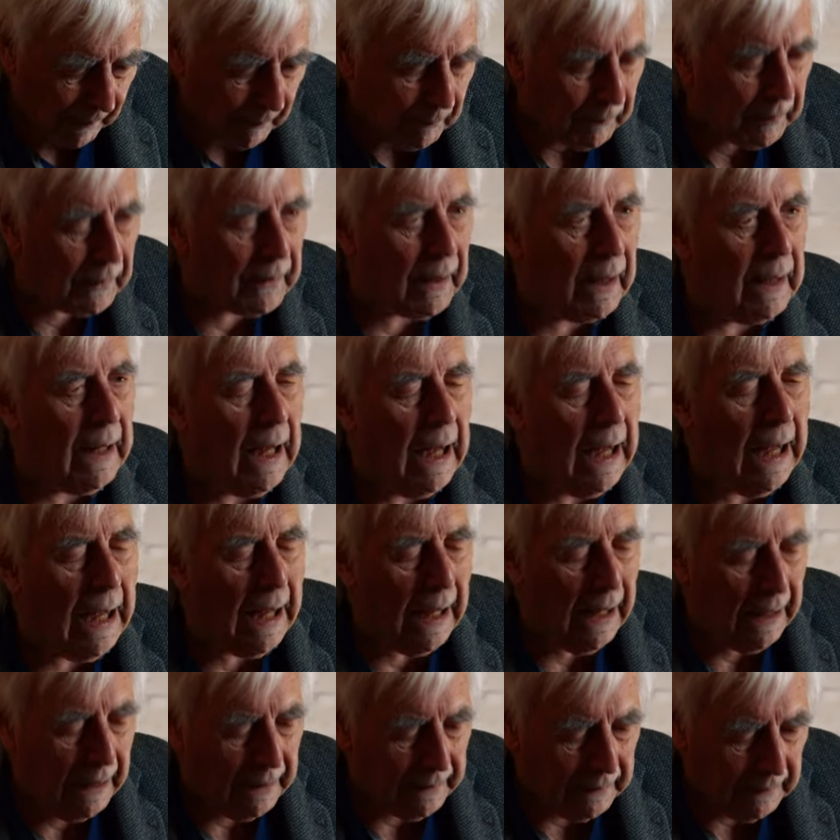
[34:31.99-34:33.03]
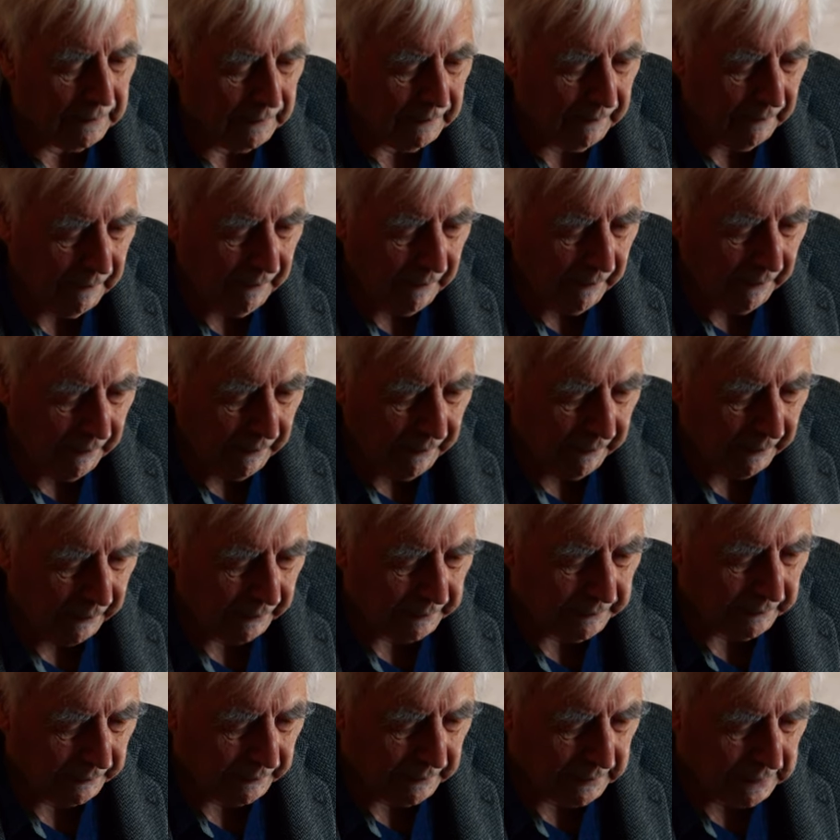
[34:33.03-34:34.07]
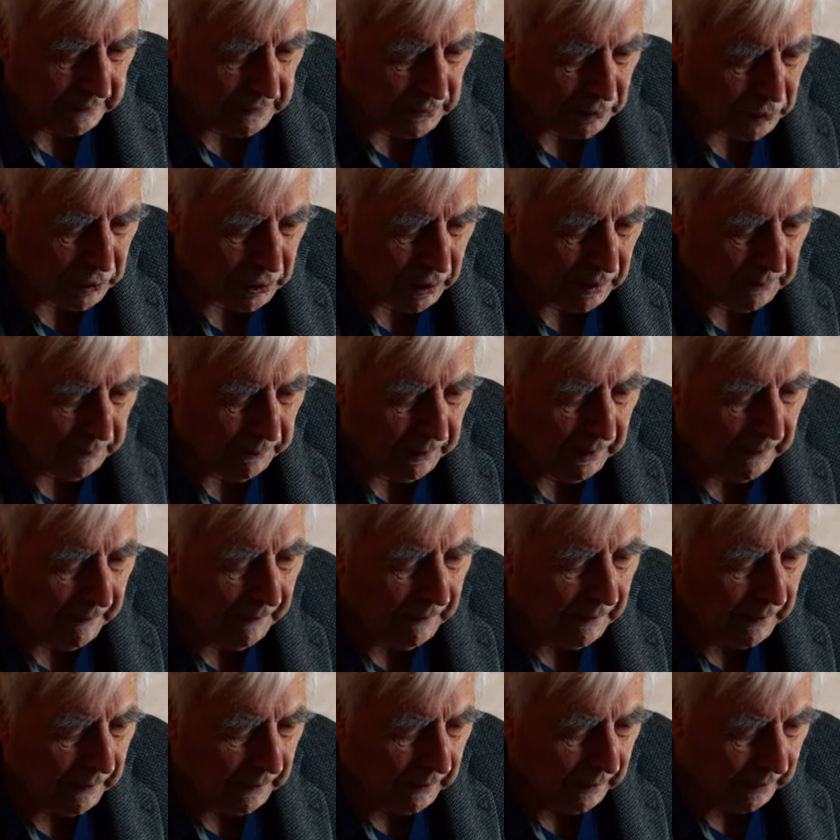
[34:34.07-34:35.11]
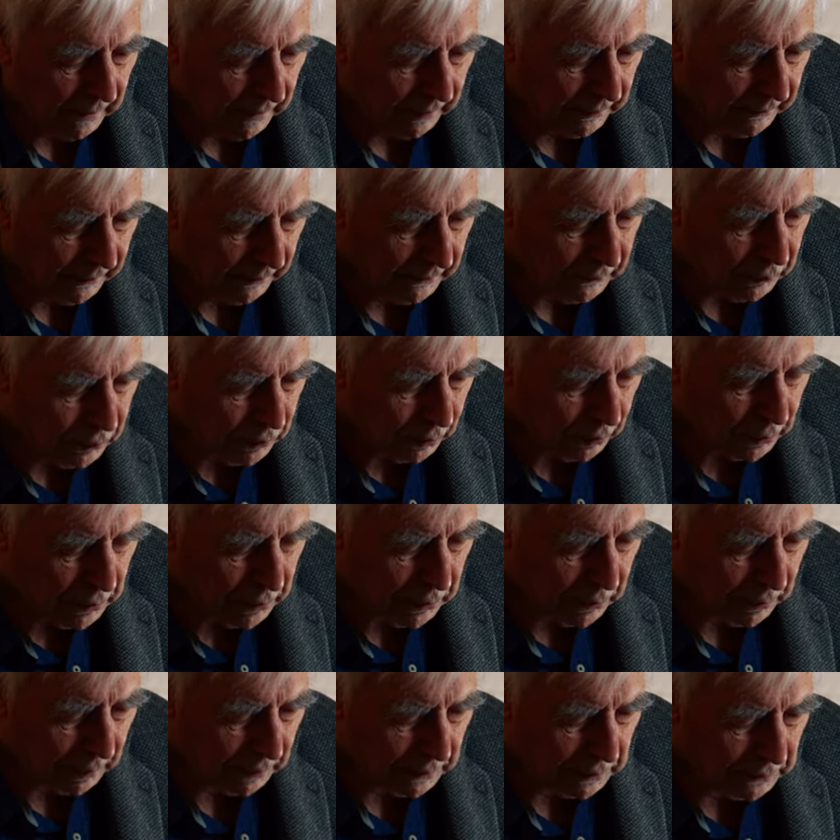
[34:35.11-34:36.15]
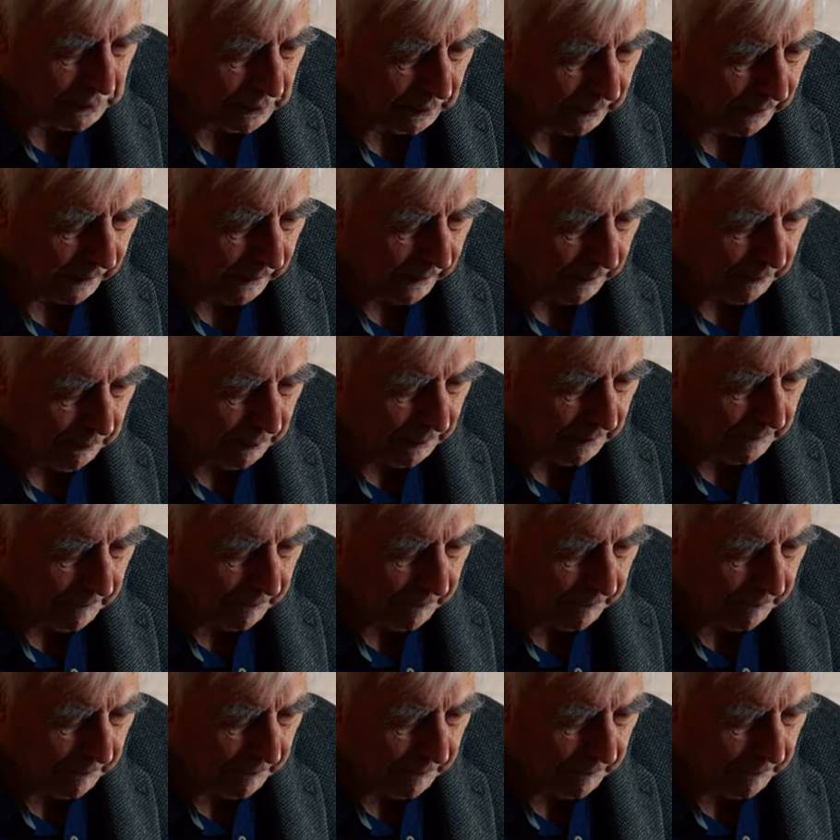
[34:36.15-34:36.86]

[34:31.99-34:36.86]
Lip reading: but they had that leadership in Joshua's tribe.